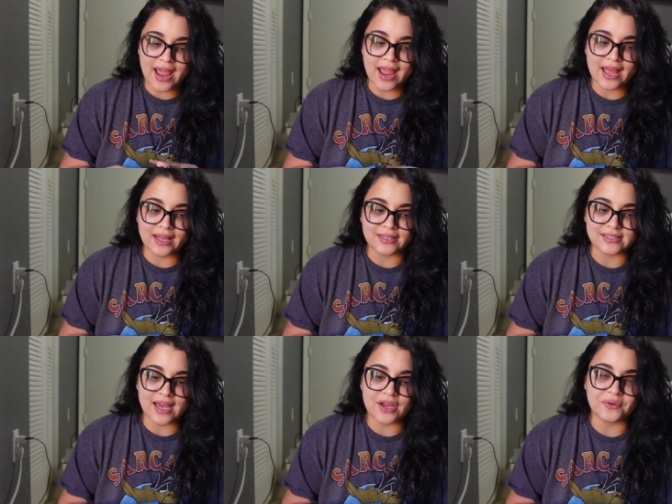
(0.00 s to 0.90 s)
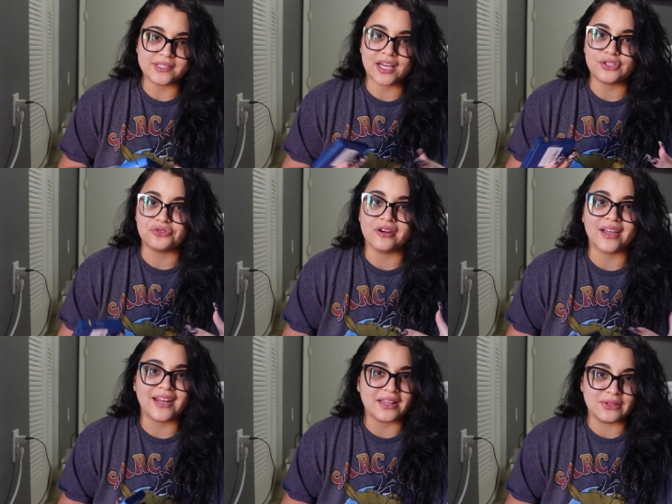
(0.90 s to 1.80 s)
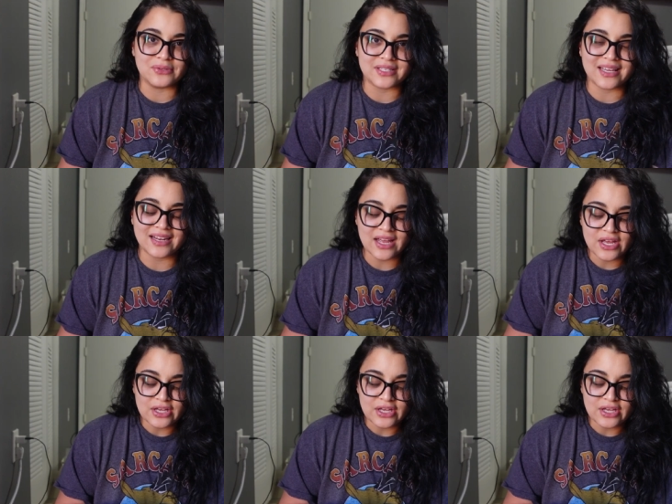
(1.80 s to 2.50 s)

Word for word: And I always get drunk and I lose it.